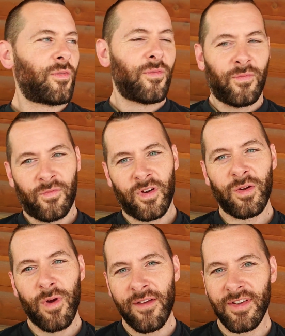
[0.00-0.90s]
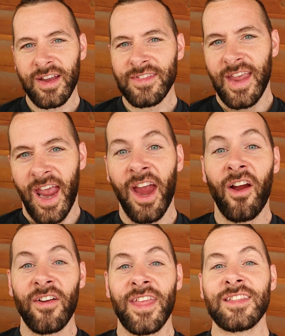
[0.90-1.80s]
free revving in the
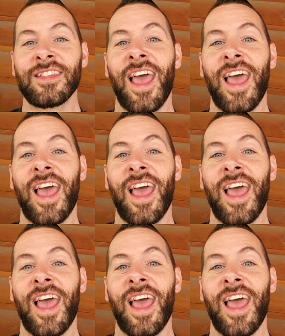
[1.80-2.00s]
air and then